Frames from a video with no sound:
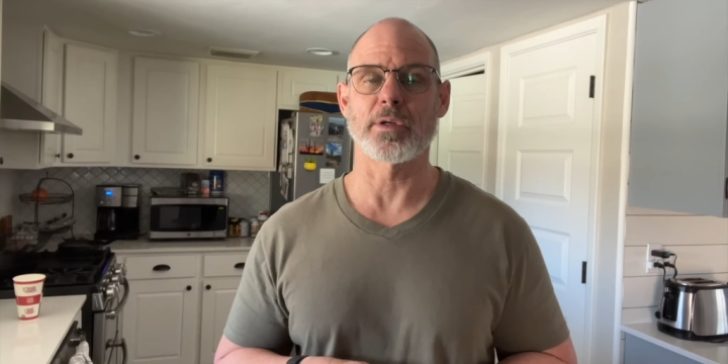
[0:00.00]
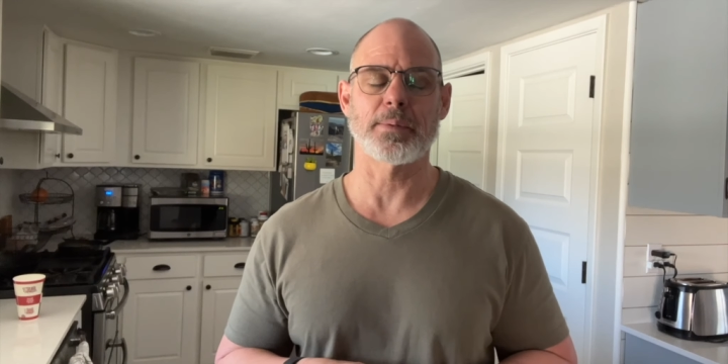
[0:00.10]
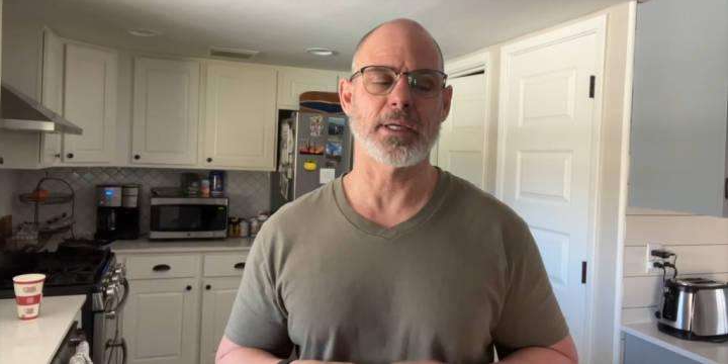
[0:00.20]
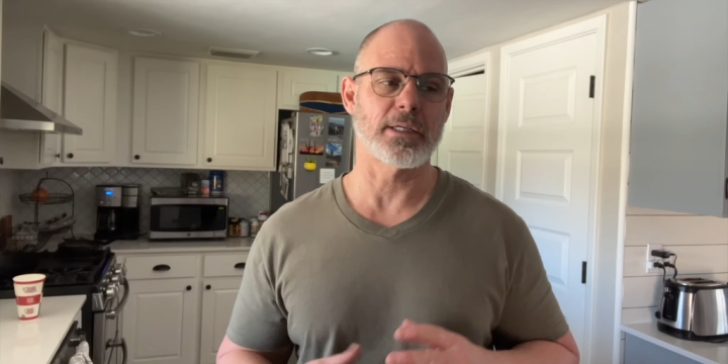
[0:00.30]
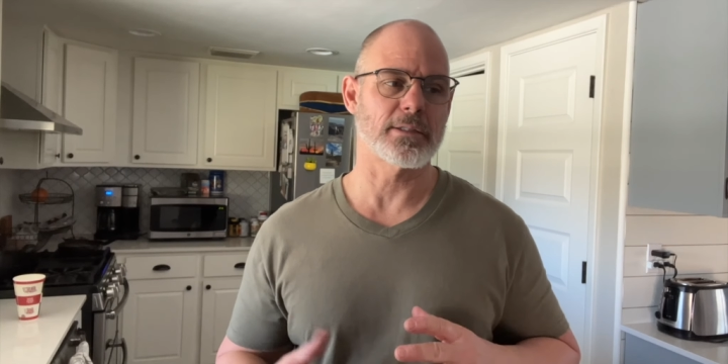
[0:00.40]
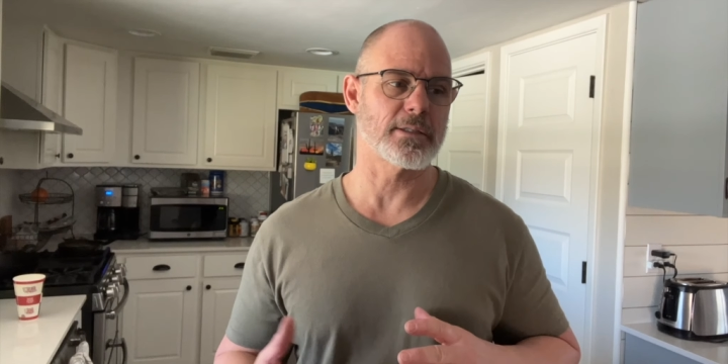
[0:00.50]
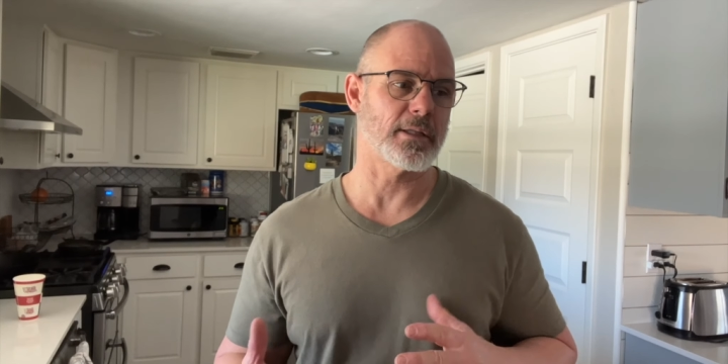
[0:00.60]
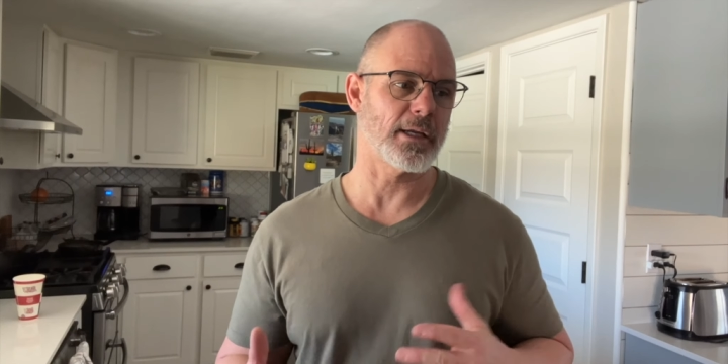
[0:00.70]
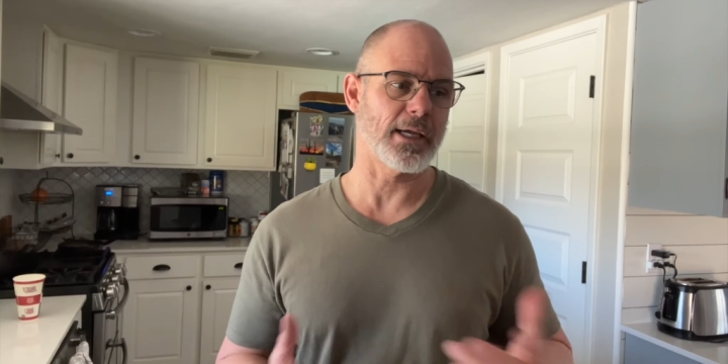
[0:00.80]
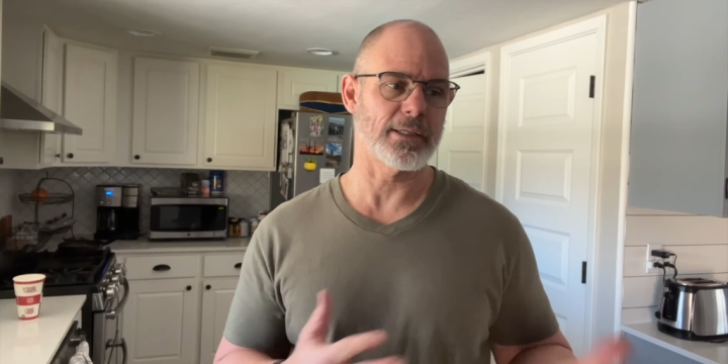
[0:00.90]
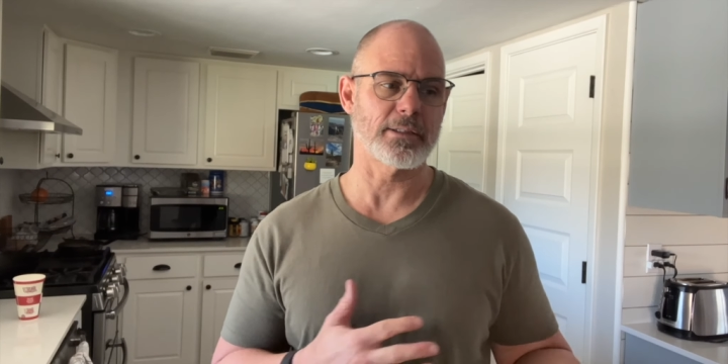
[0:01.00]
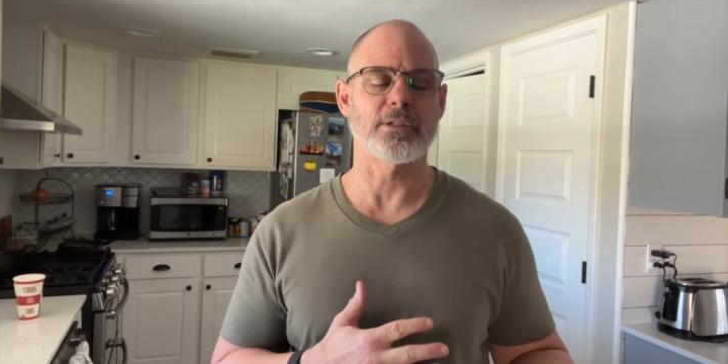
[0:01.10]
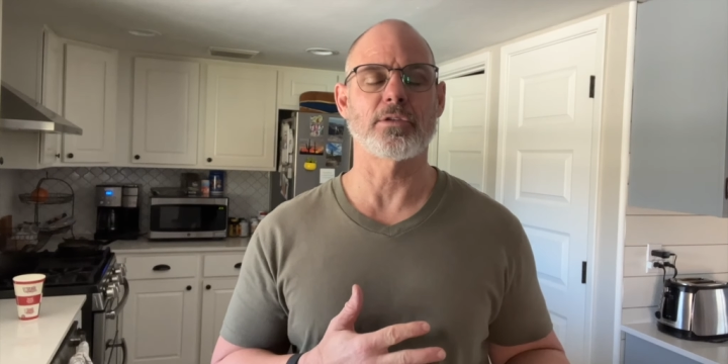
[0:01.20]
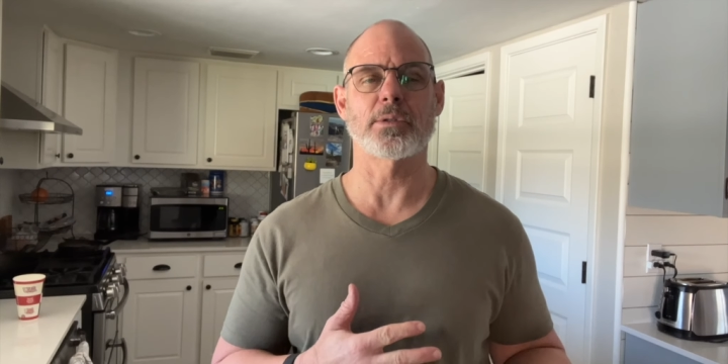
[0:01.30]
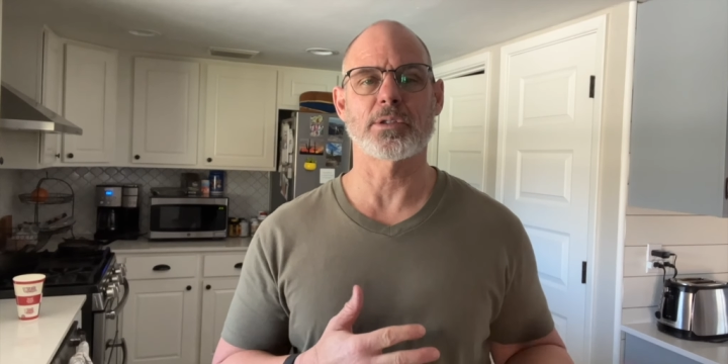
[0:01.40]
pains that I had to
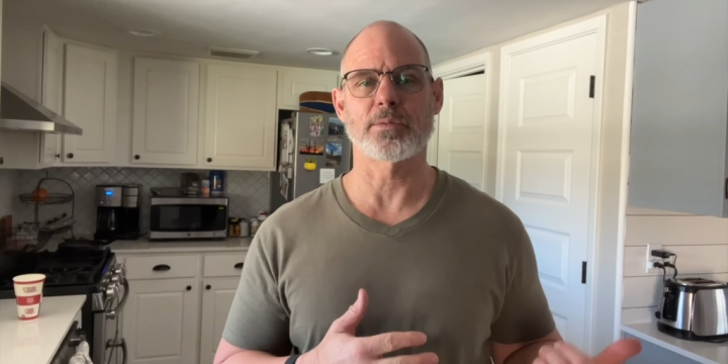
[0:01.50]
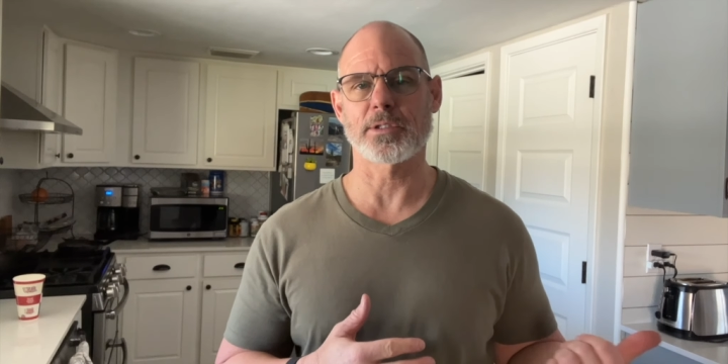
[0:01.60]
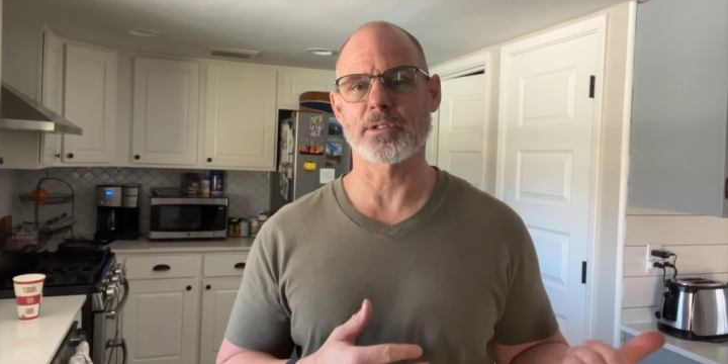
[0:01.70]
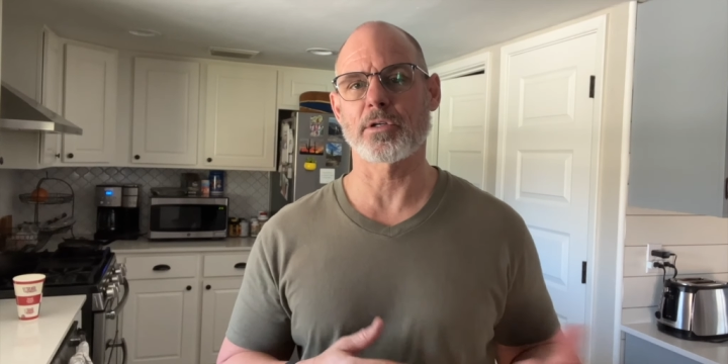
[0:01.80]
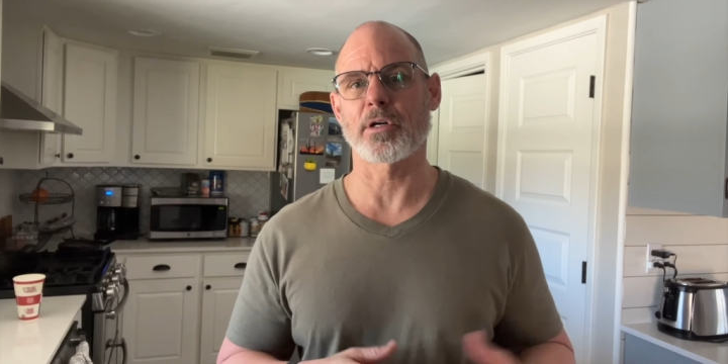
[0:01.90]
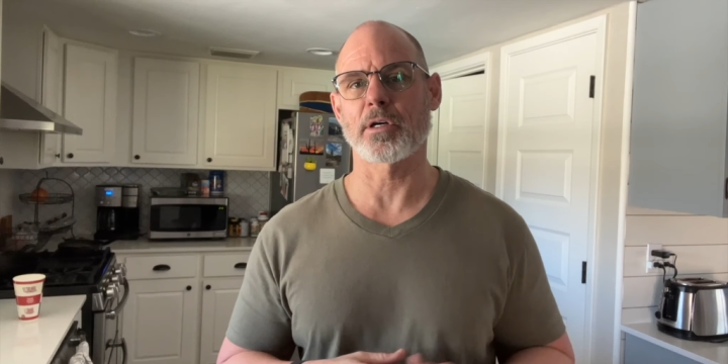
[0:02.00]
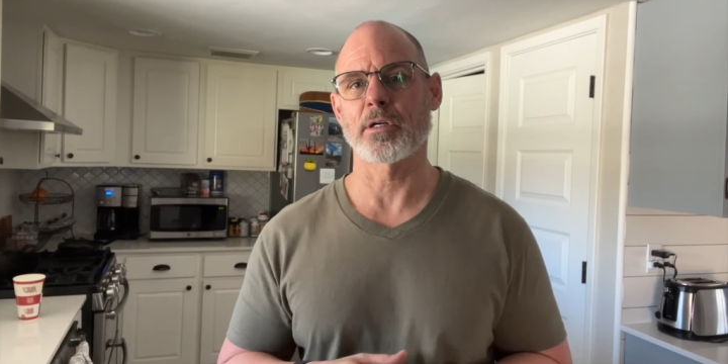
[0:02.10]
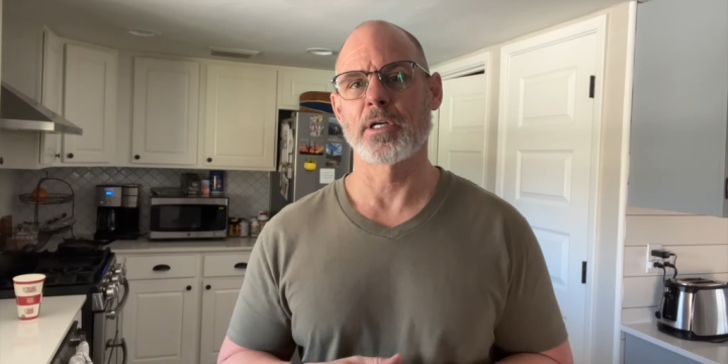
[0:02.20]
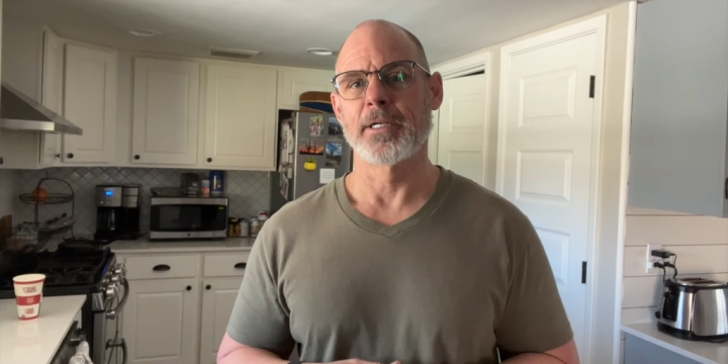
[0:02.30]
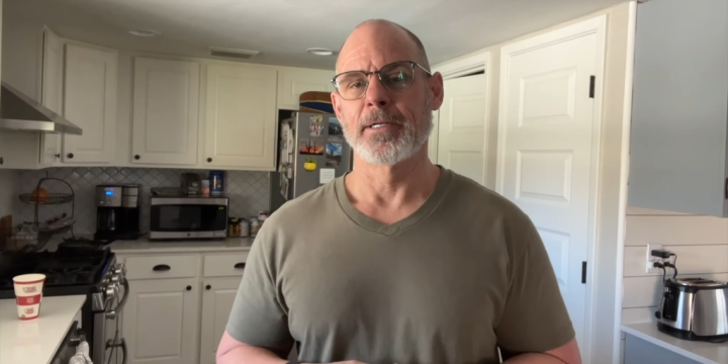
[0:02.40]
deal with this car